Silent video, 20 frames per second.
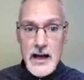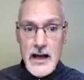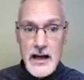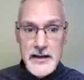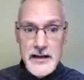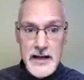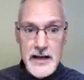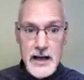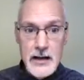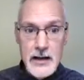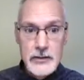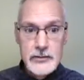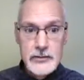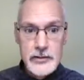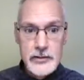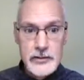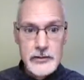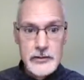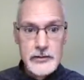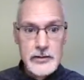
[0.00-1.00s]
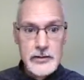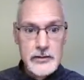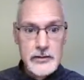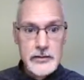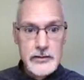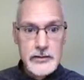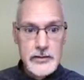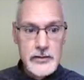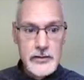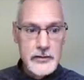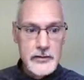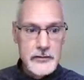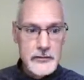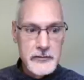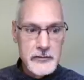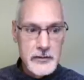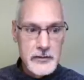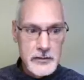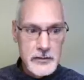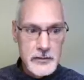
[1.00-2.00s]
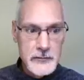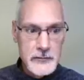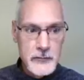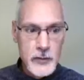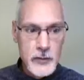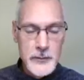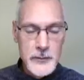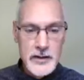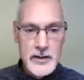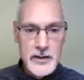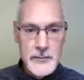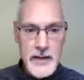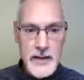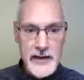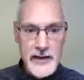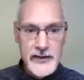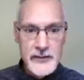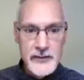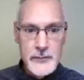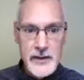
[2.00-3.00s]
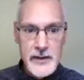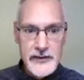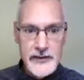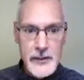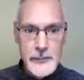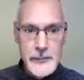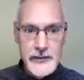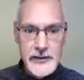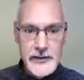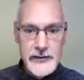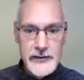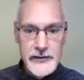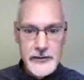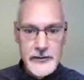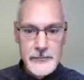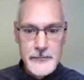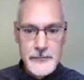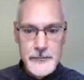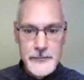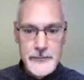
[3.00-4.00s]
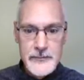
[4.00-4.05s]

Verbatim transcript: I now turn to the formula mass of my substance.